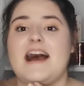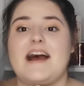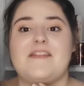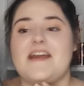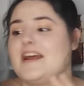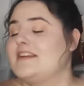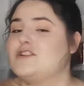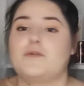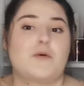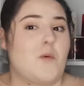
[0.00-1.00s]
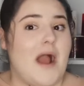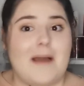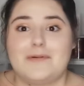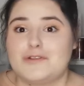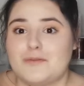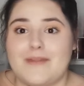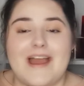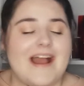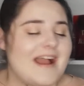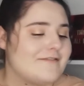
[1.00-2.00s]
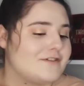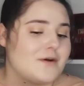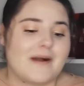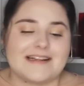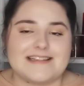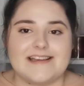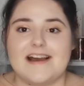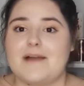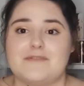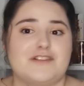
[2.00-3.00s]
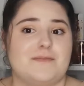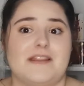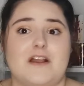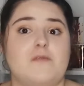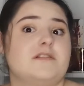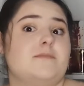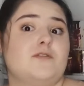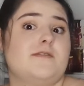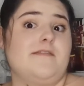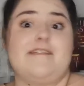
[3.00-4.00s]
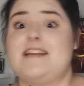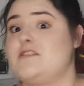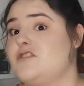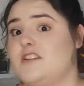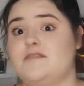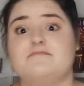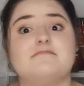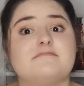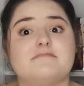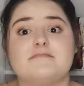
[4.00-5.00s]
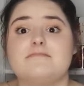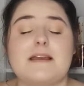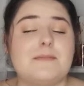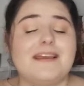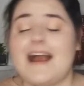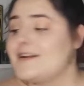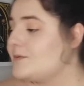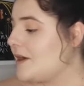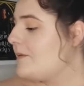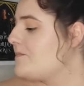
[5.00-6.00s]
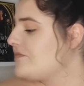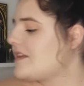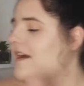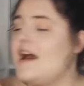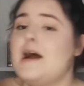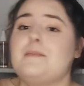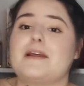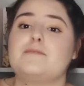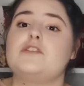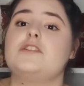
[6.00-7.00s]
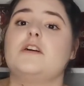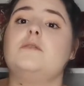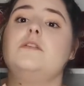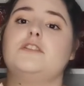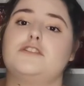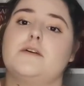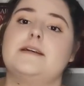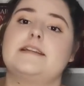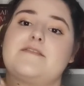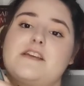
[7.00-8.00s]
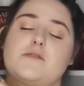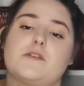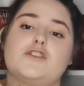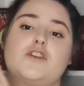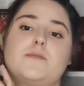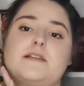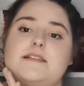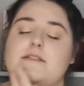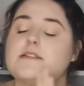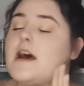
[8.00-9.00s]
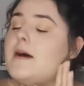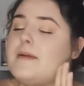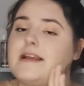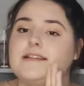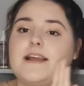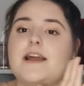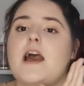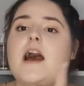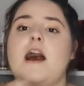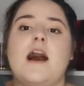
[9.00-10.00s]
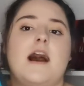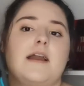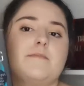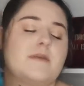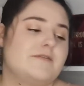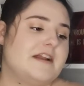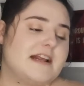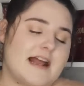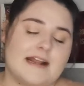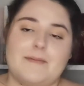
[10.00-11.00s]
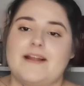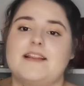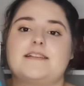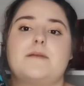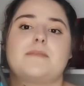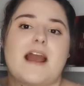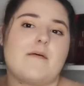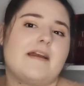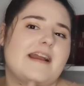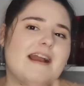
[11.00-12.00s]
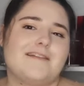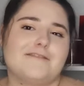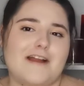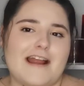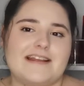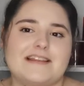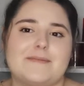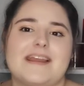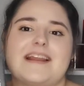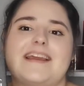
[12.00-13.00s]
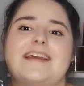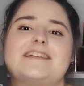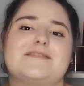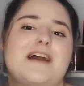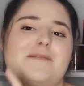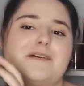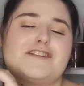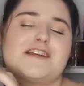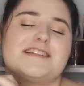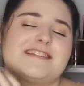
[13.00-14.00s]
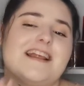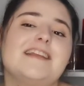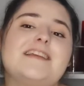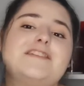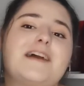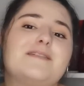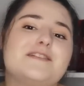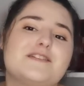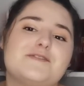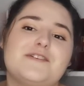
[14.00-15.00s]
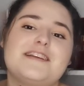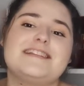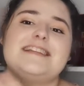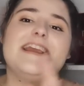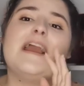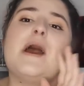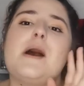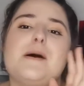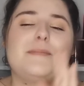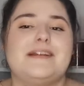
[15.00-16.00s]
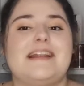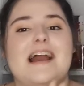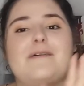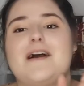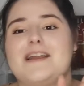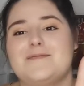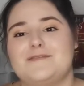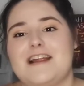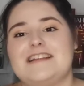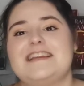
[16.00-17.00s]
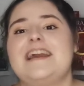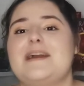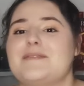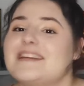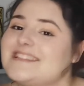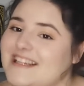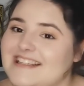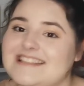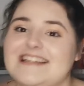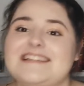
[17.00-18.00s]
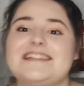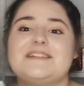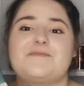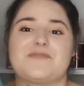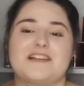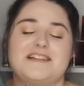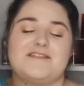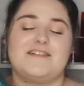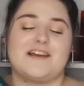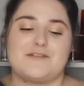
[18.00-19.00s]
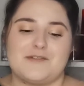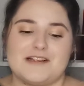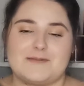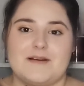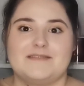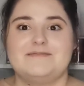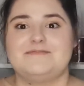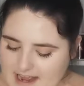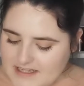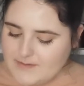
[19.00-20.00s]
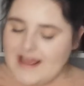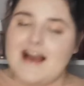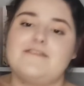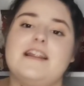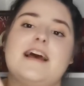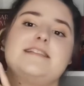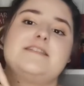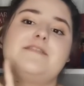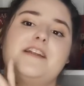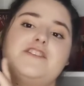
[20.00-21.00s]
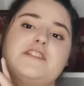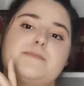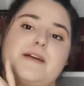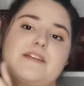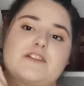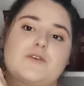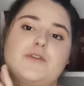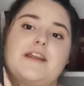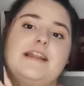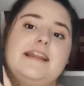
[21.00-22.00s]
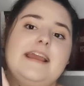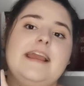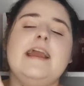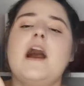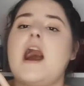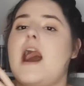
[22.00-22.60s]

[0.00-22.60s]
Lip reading: And then I don't know what happens from there. I have no idea. I'm assuming they go on some sort of adventure. Maybe? I don't know. But I'm so, so excited for this one. The synopsis sounds amazing. I'm really glad I picked this up now. I kind of regretted it at the beginning because of how much I disliked The House in the Cerulean Sea. But now I am ready. I'm excited to fly through this one. Next, we have A Lesson in Vengeance by Victoria Lee.